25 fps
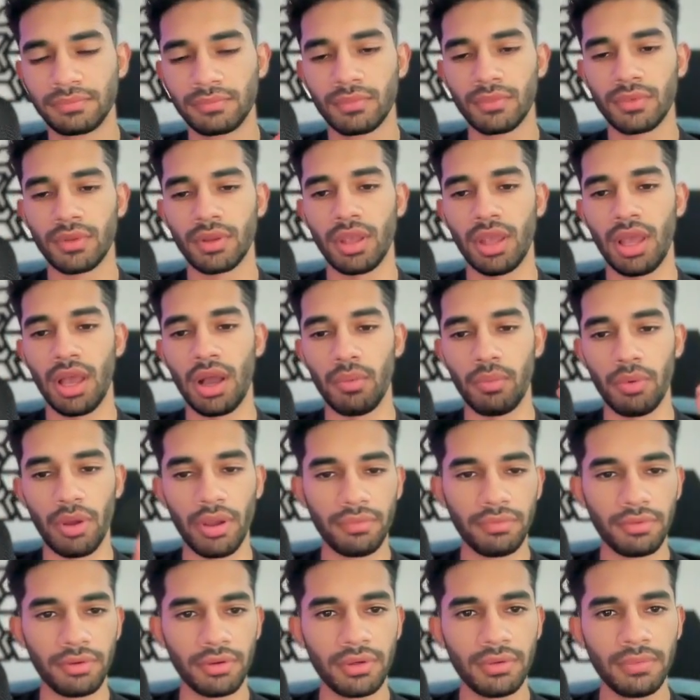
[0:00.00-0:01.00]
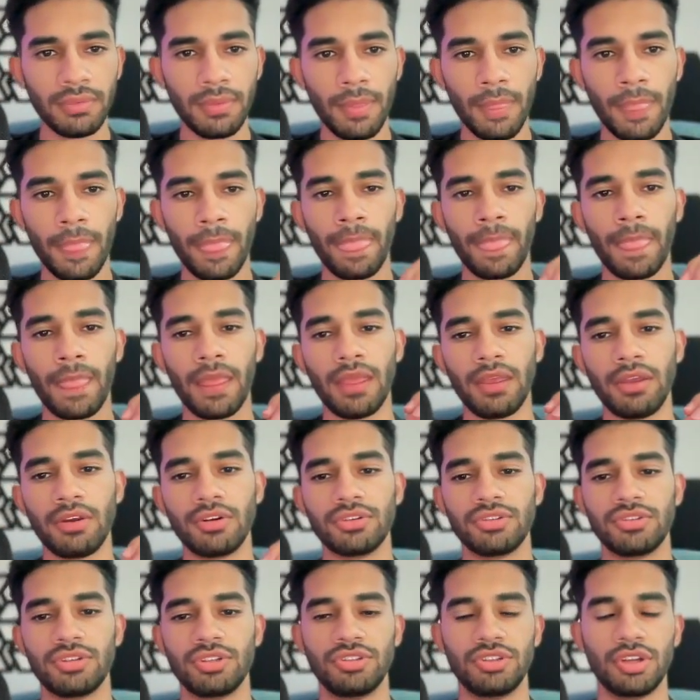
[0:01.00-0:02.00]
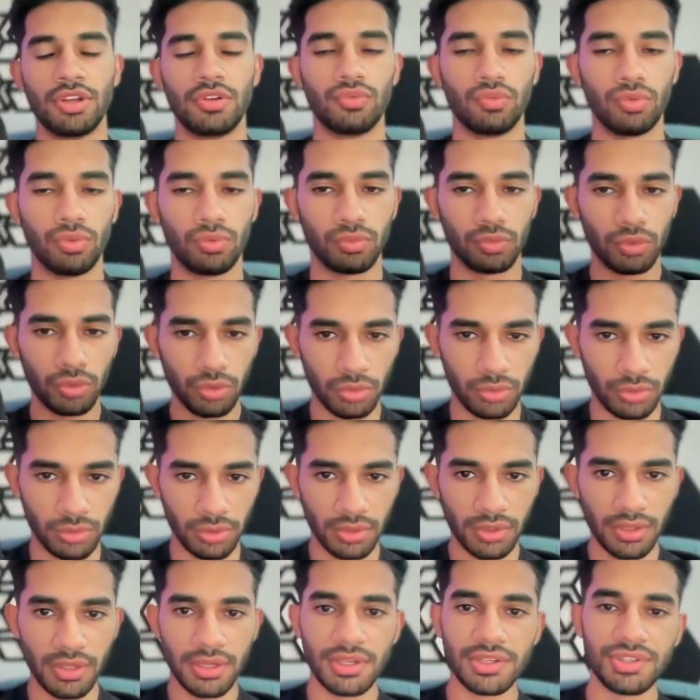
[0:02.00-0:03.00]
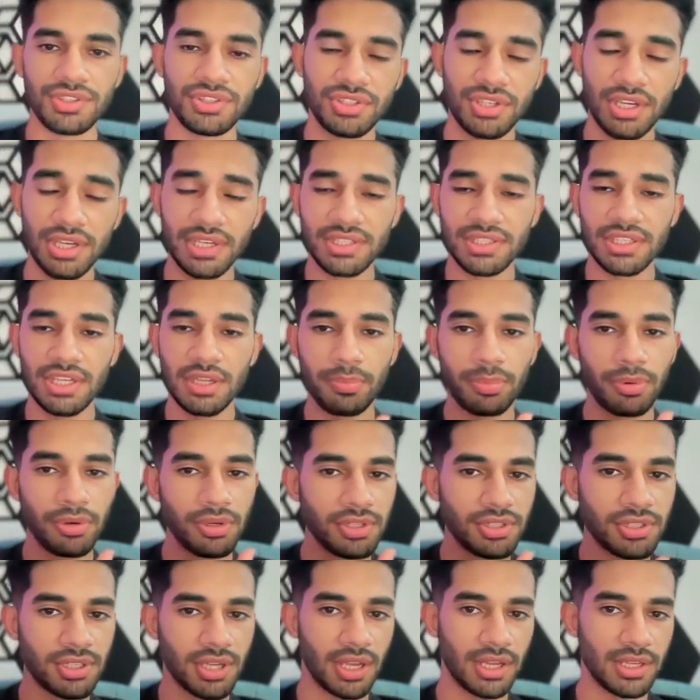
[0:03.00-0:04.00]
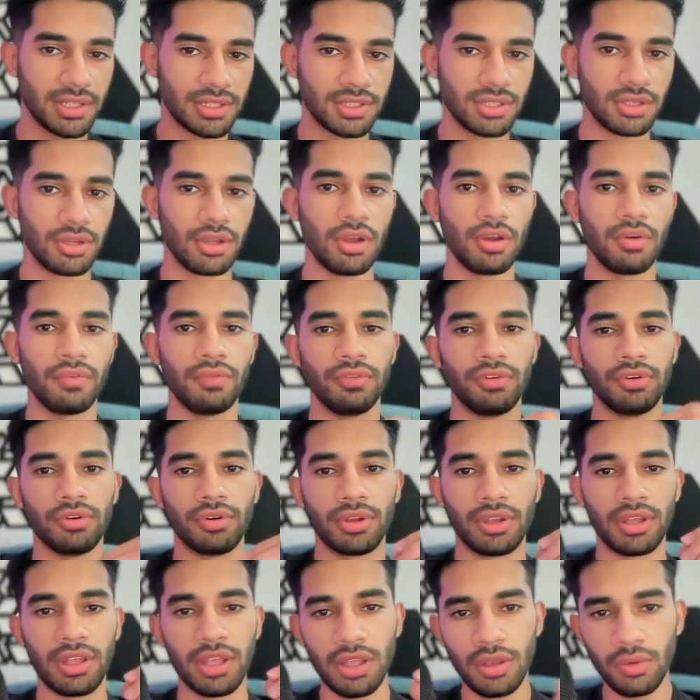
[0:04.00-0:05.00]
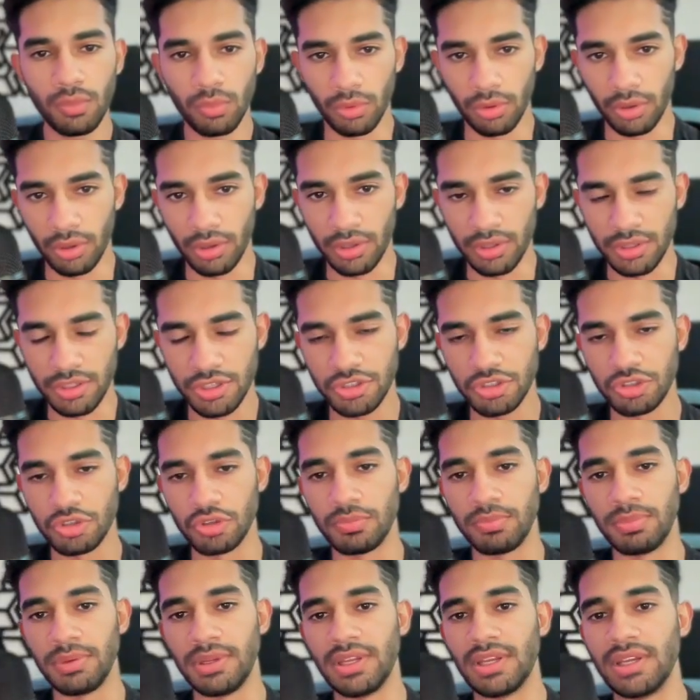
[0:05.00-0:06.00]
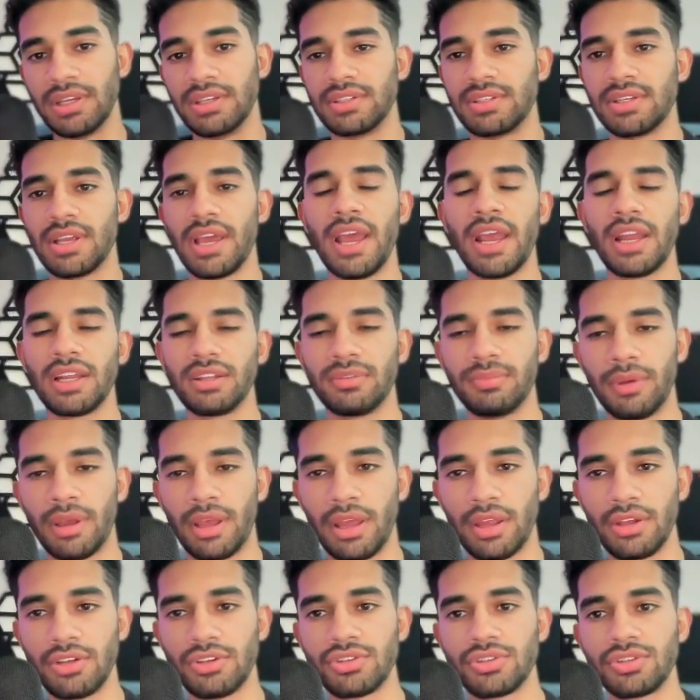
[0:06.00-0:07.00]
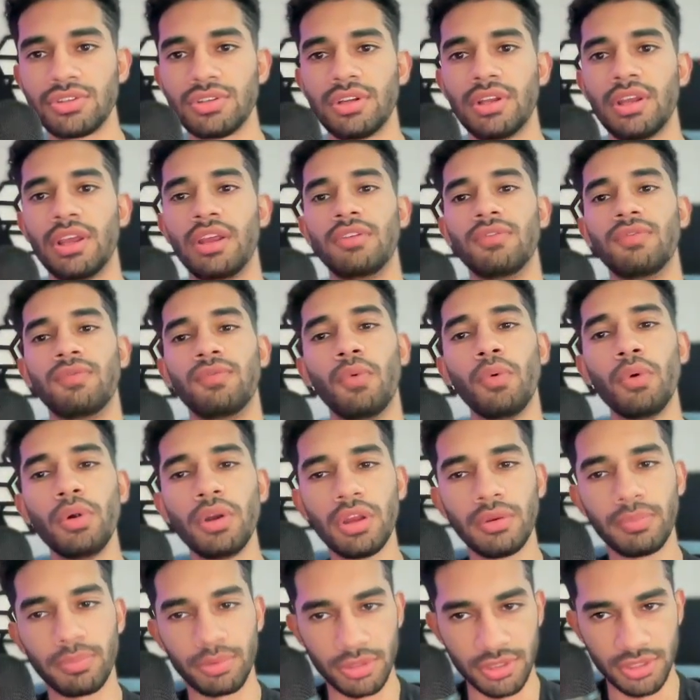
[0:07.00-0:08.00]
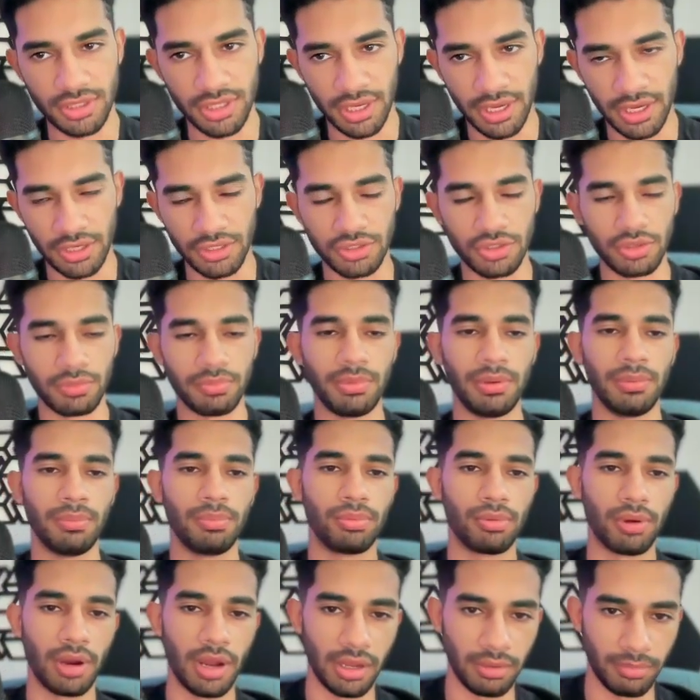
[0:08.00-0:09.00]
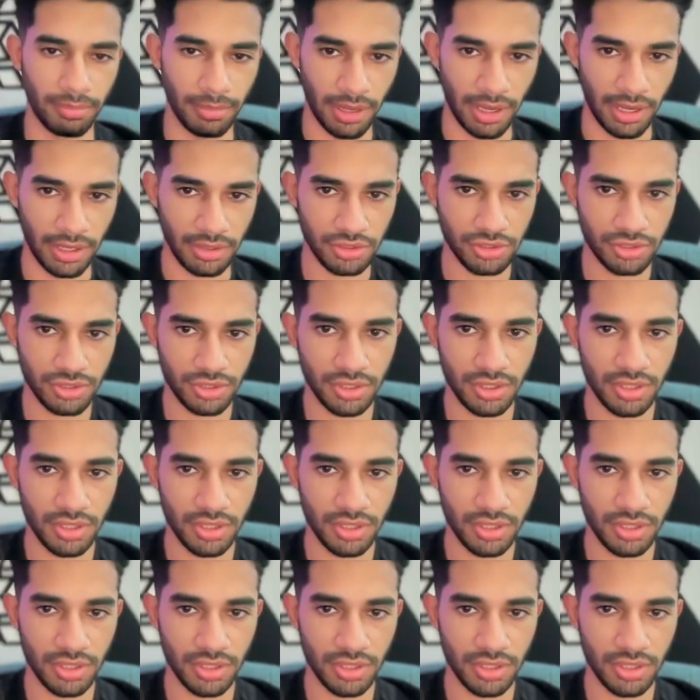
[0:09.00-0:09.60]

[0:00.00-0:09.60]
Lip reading: However, here's the general rule. 60% of your keywords should be exact match and 40% should be broad match.